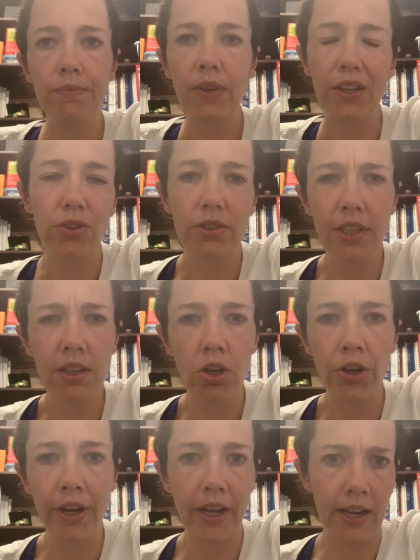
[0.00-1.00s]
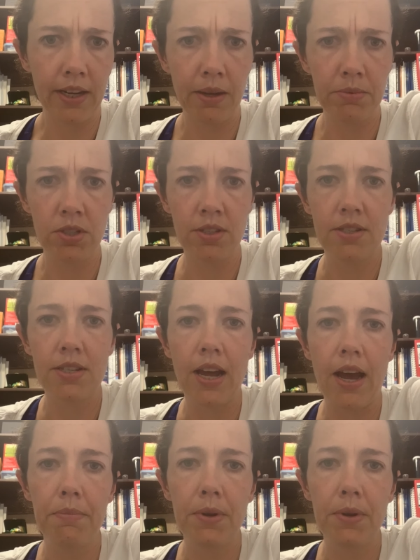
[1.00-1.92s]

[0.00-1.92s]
and you'll see the learning outcomes on the slide,